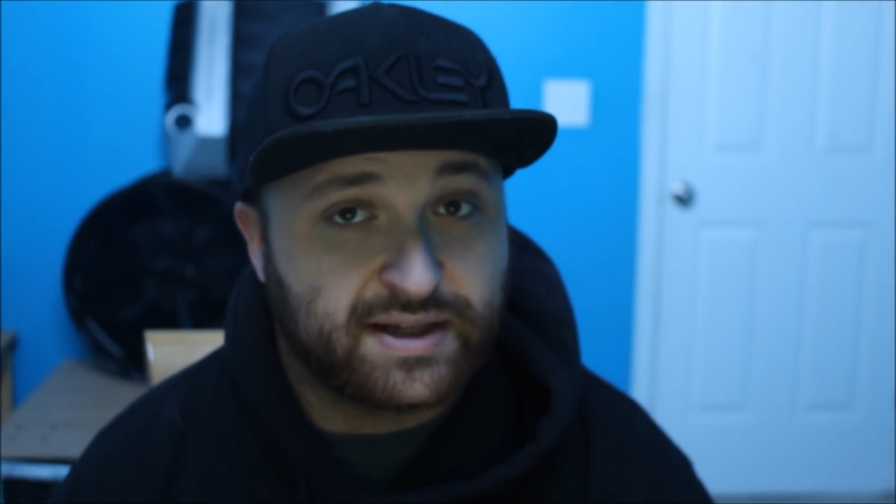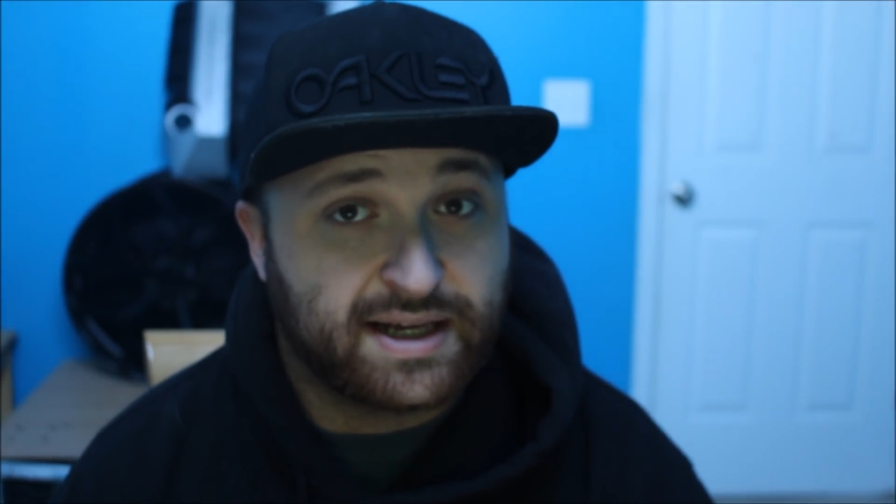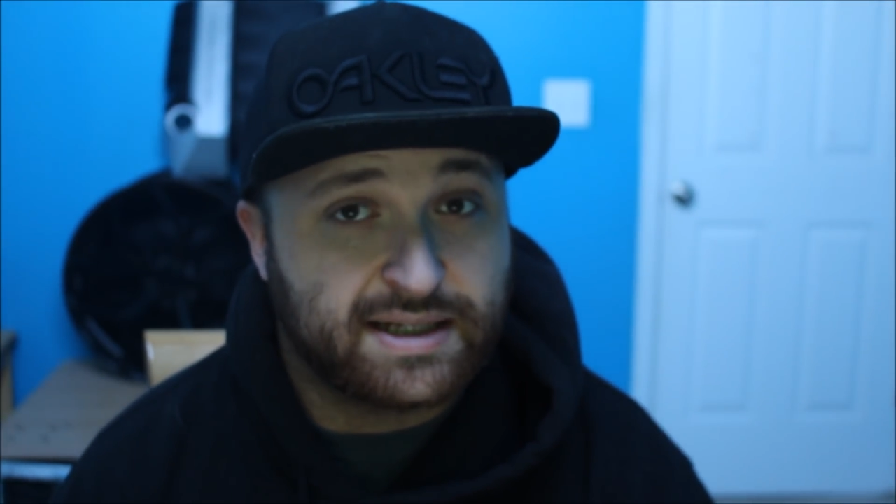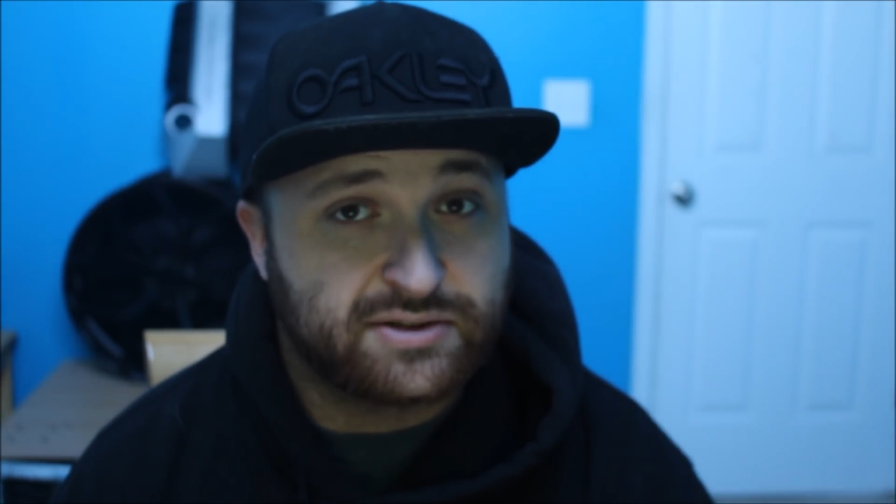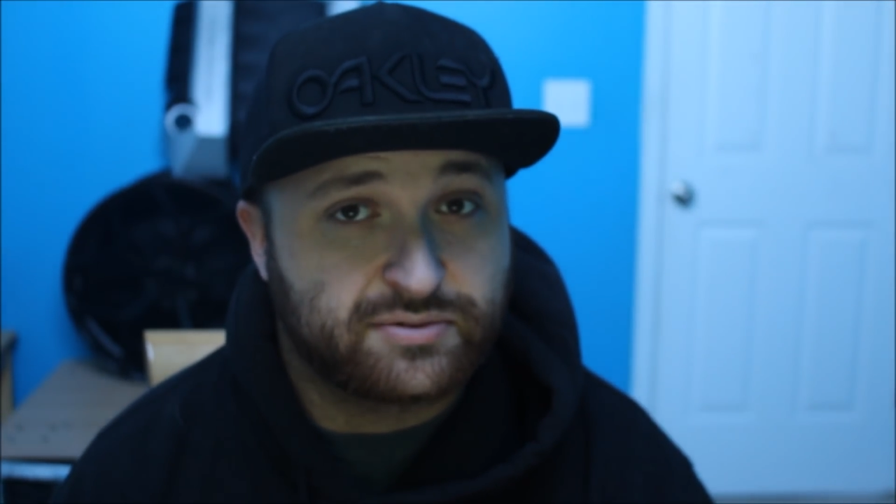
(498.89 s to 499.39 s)

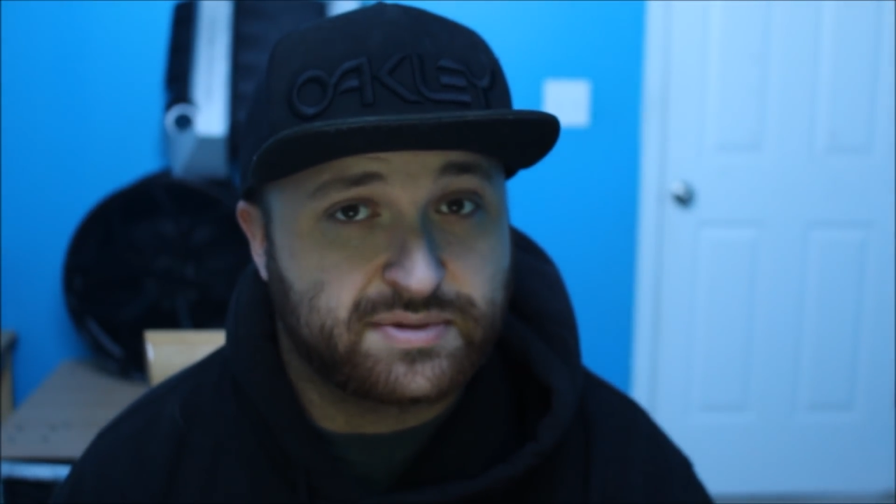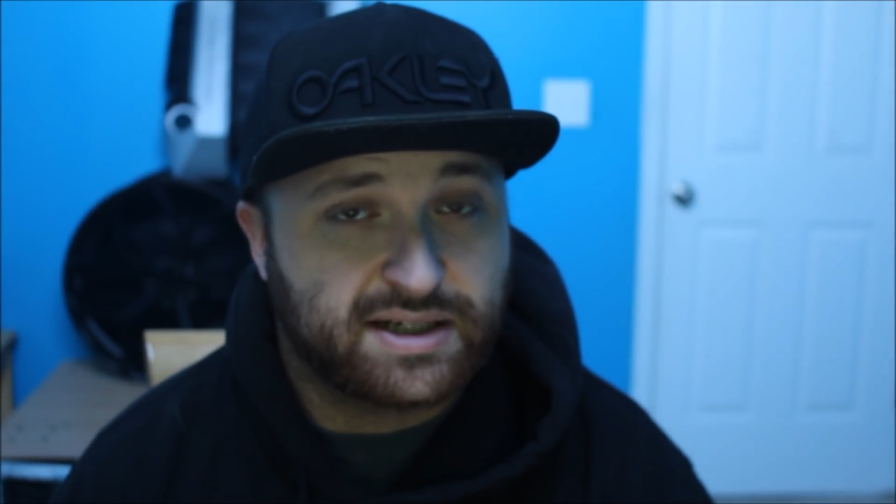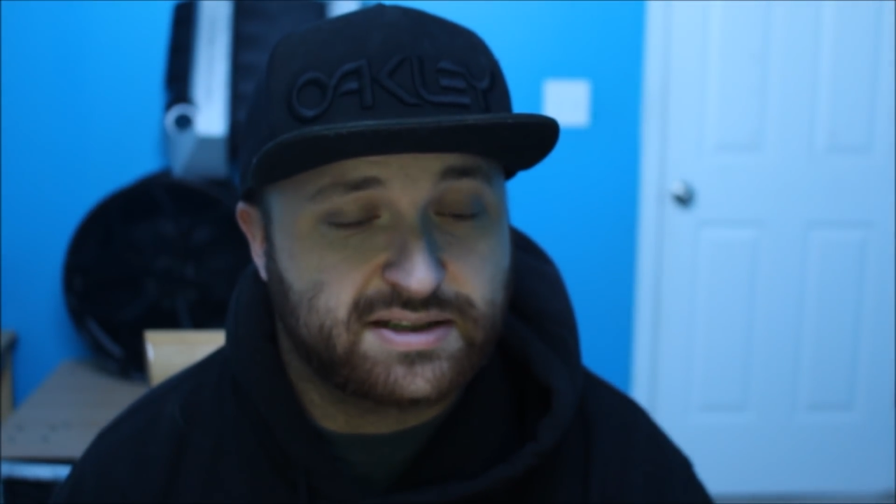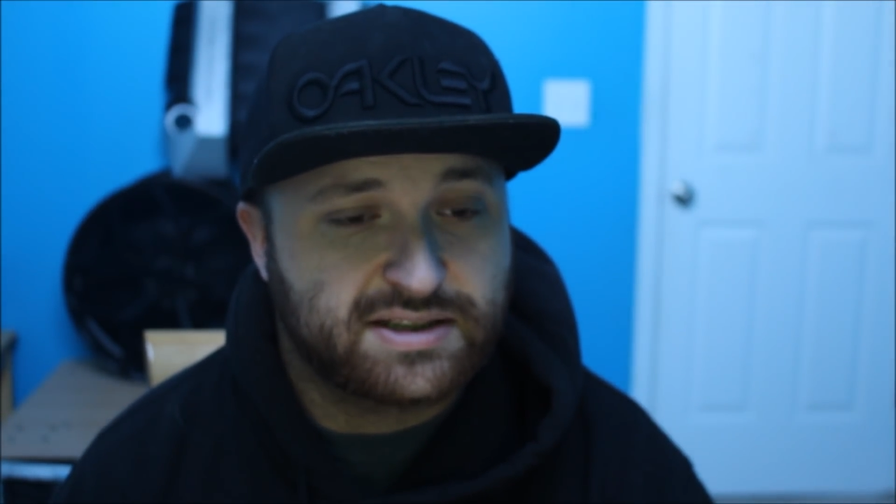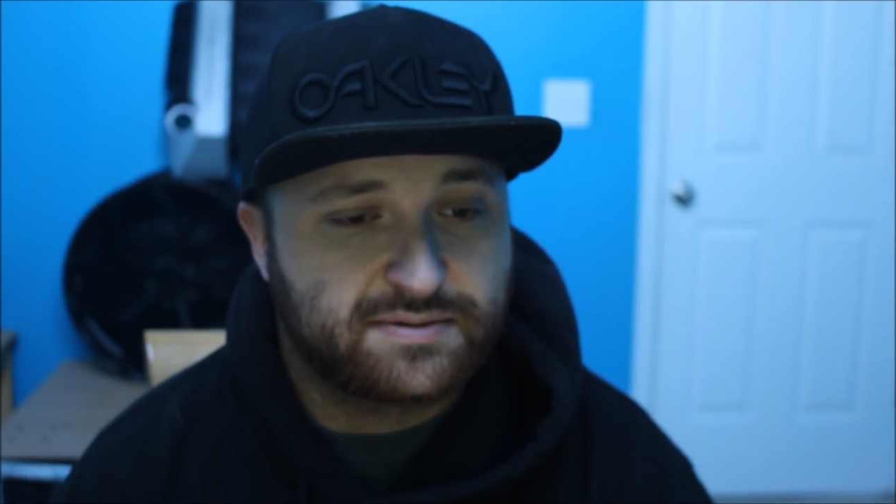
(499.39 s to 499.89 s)
gains from
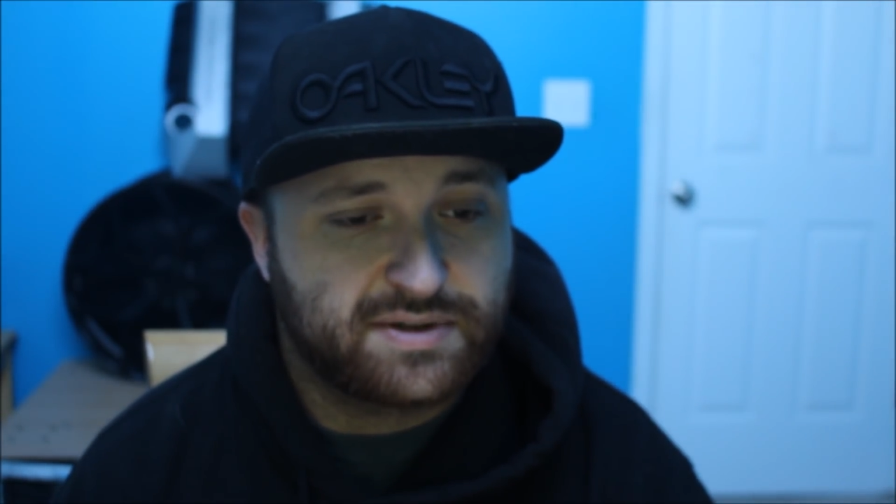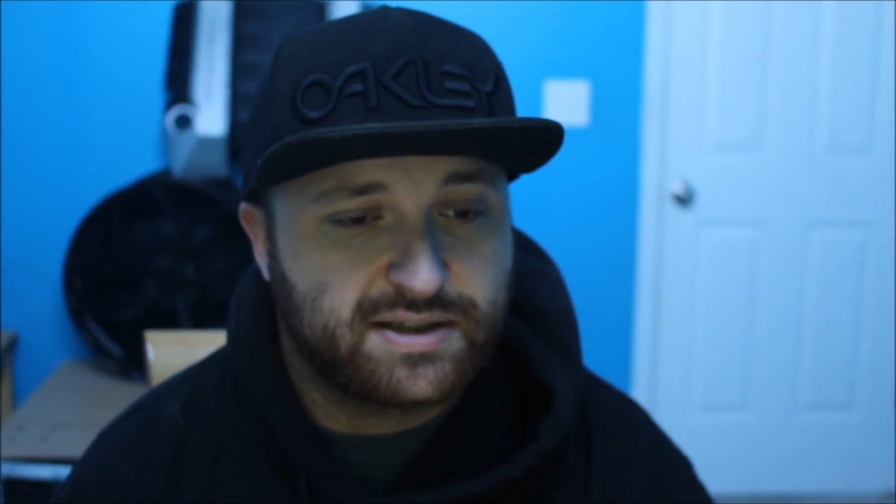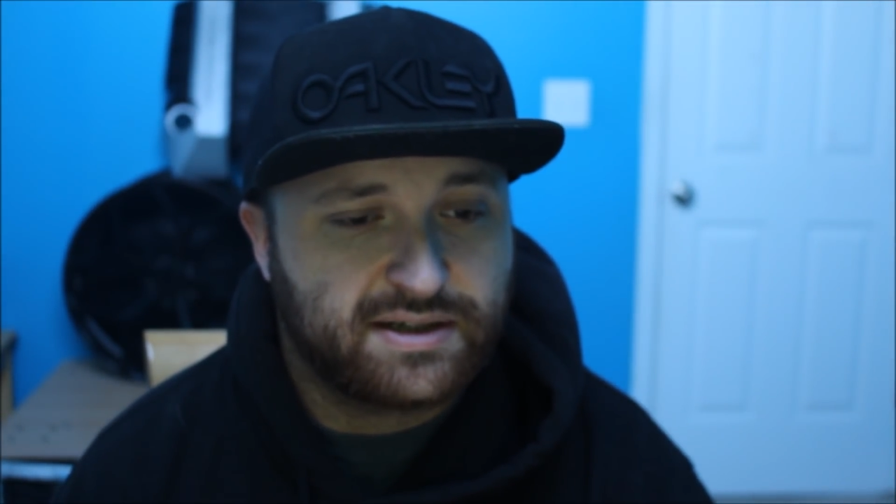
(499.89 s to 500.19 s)
Texas Speed.